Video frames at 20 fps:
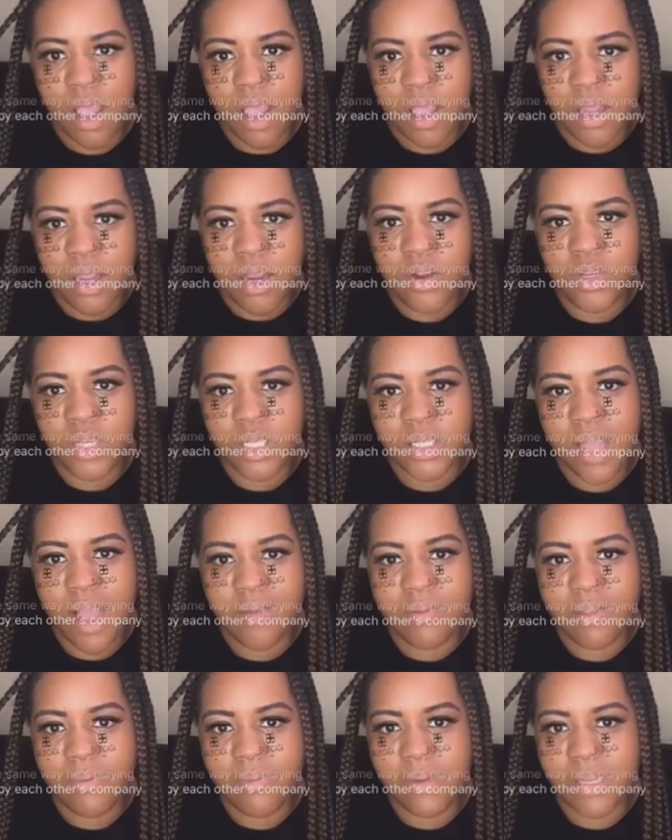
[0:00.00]
You just
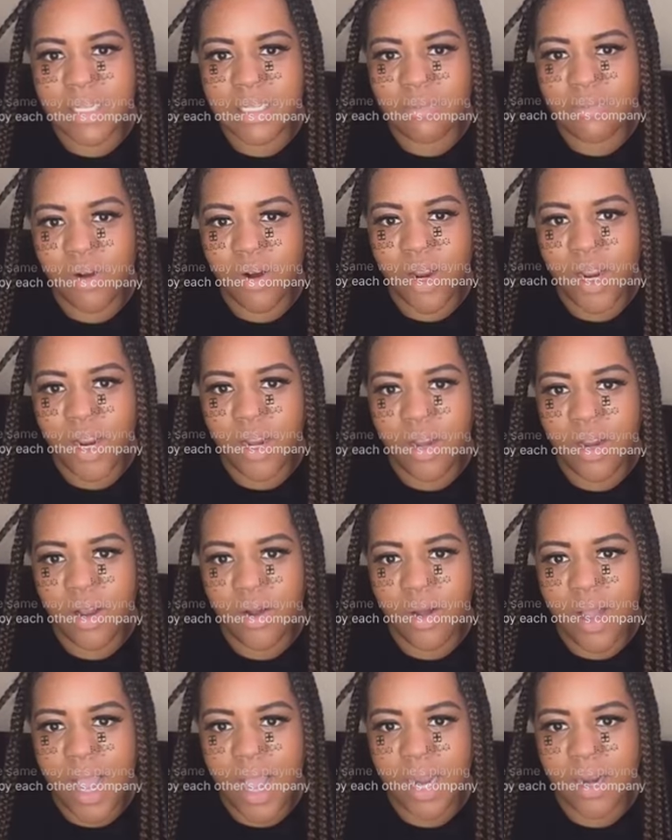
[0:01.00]
have to be smart and
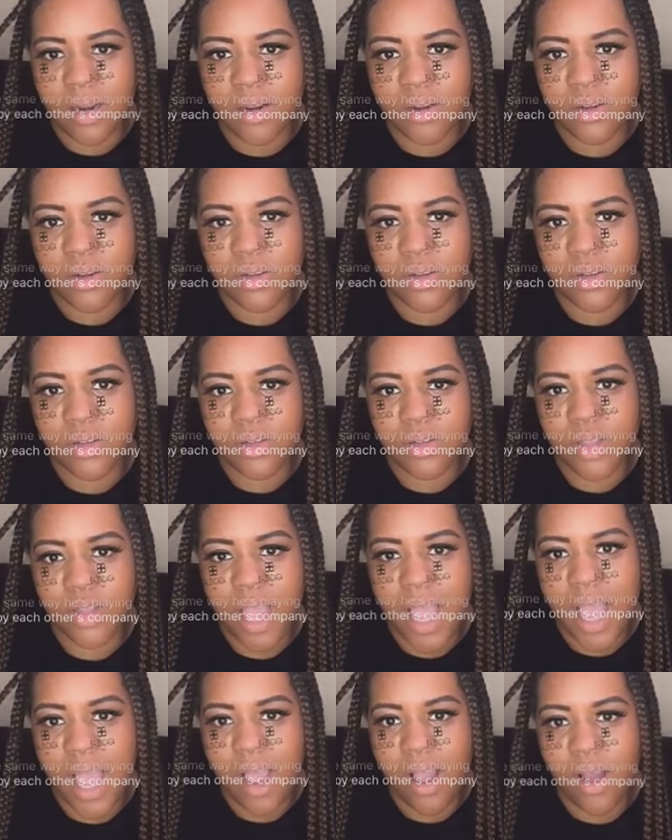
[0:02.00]
know how
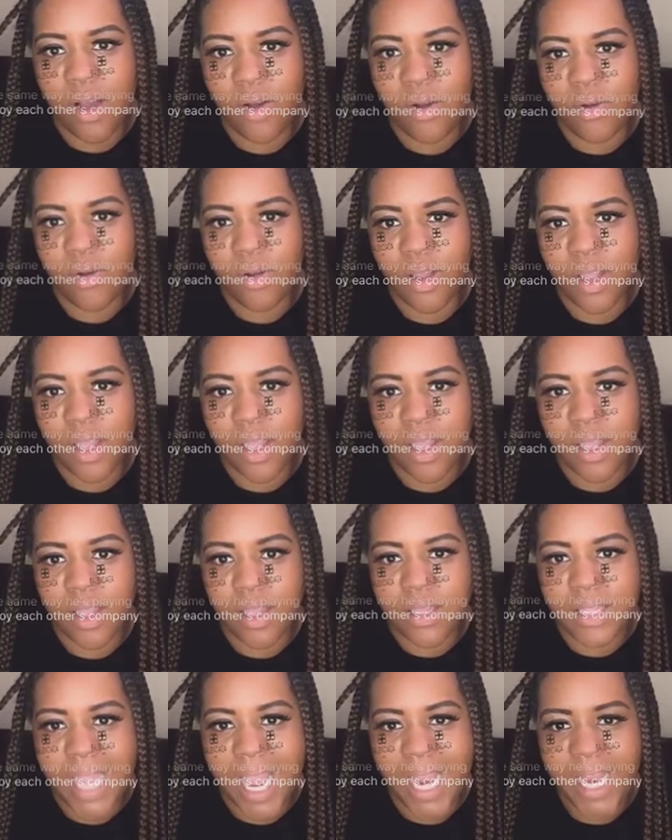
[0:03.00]
how
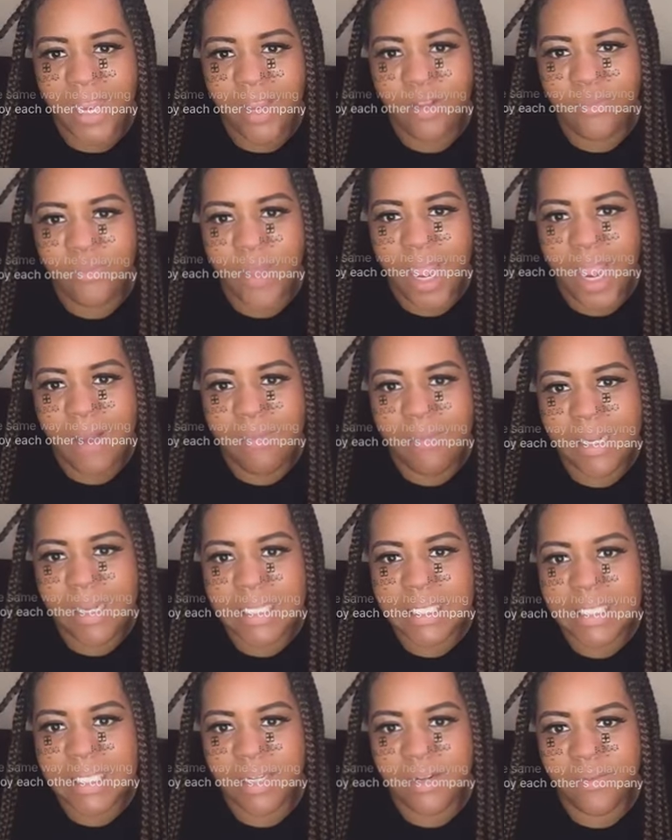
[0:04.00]
thank you, baby.
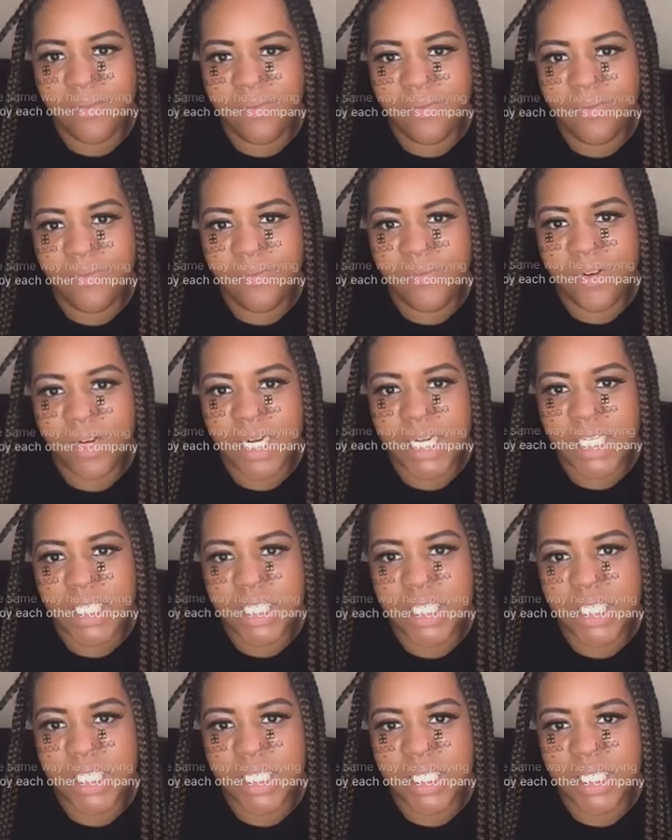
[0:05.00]
Sin
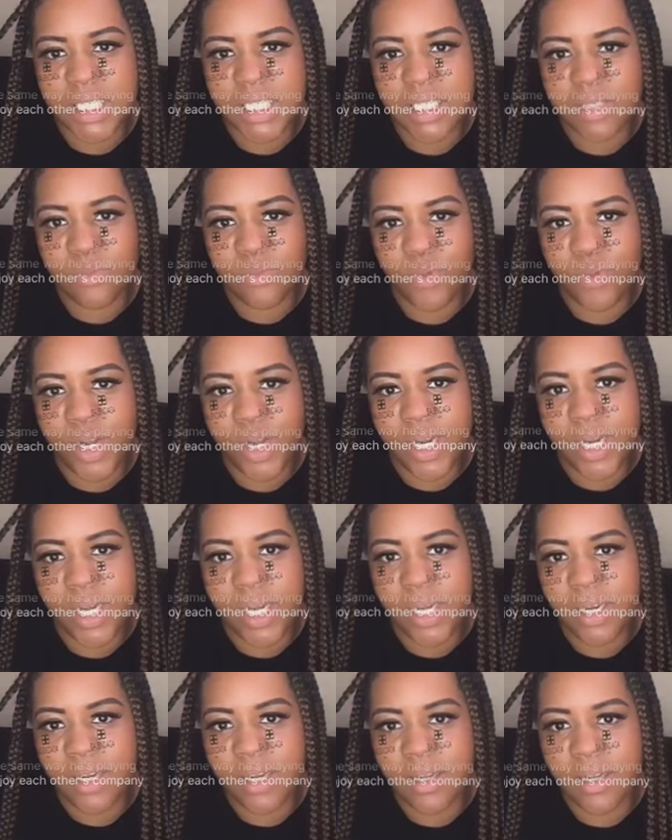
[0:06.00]
Felicious
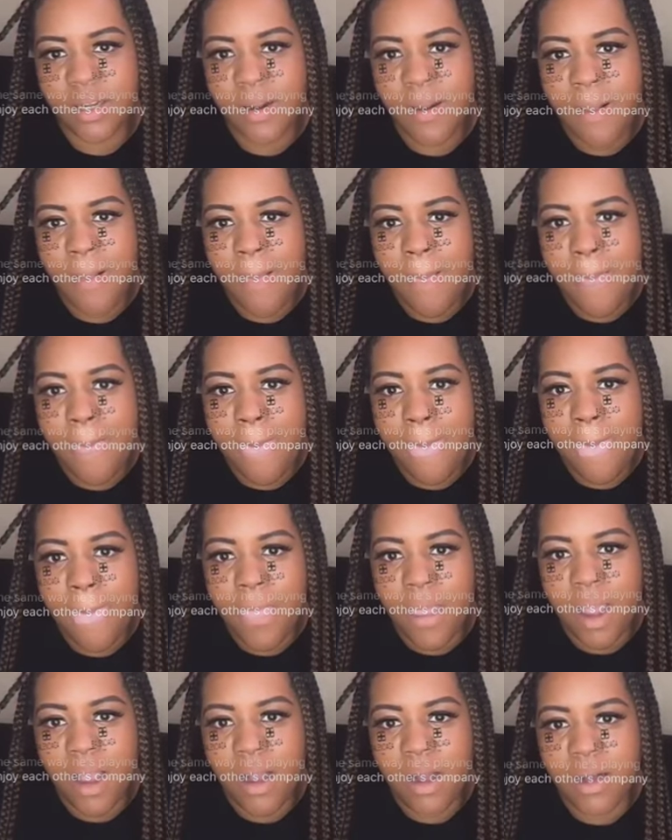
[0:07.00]
one.
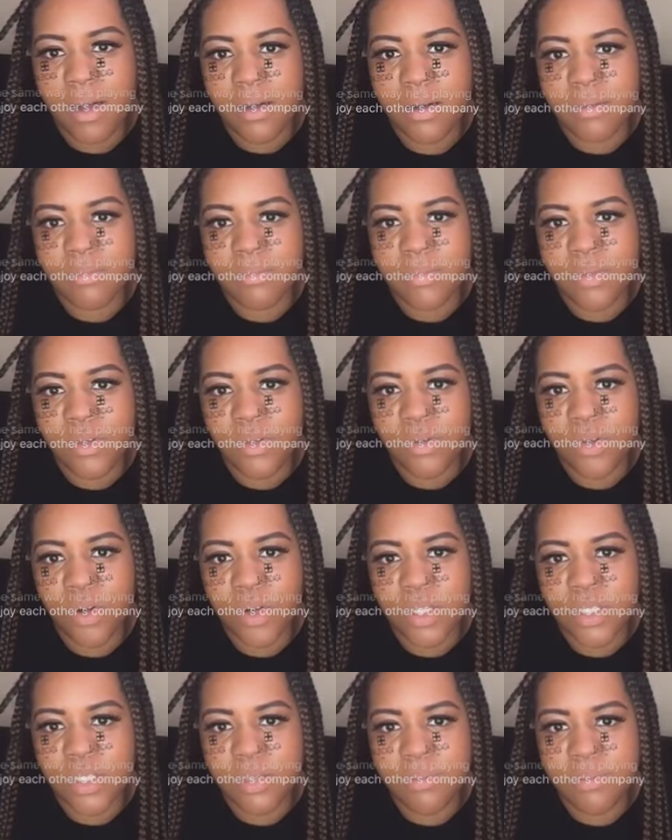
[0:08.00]
Um, you
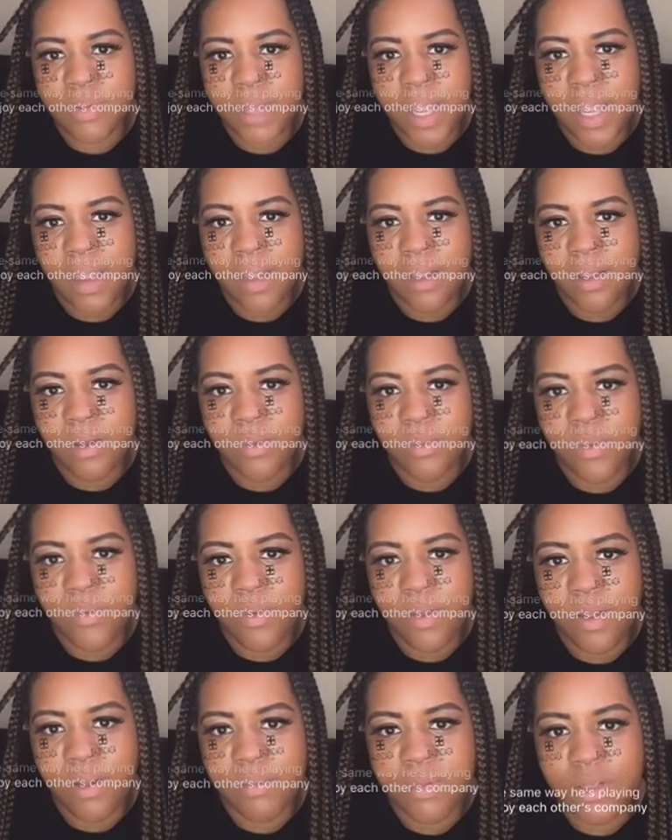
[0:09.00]
going to play with
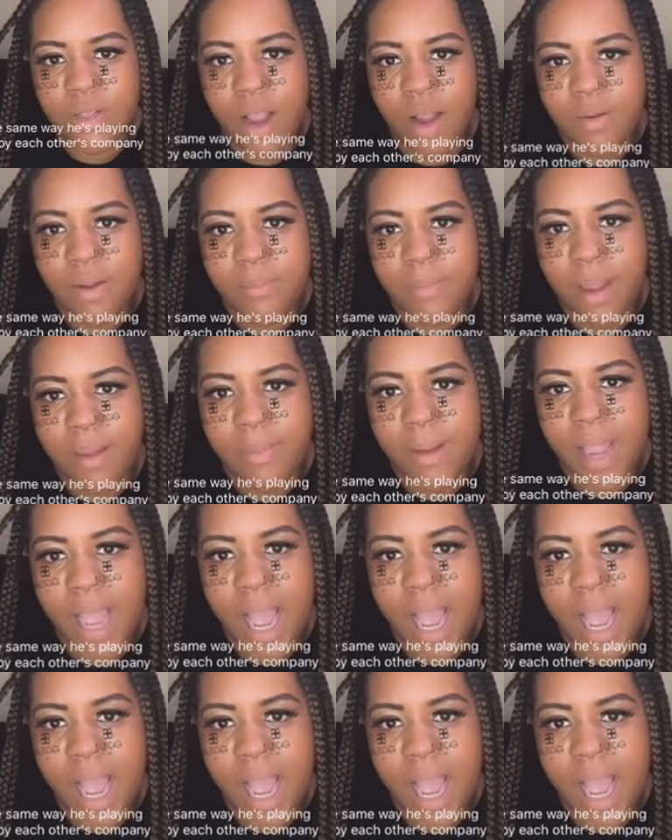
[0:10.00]
him. Sorry, baby.